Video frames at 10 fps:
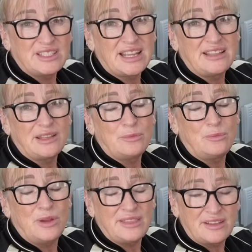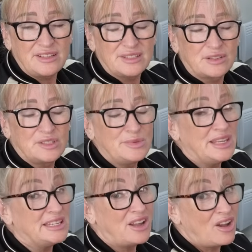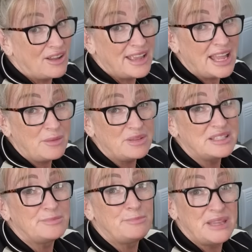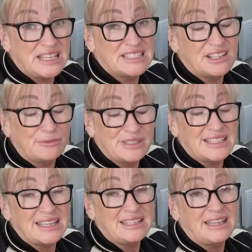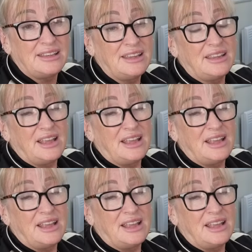to take them with us because we need a high-ab. It's big stuff we're taking.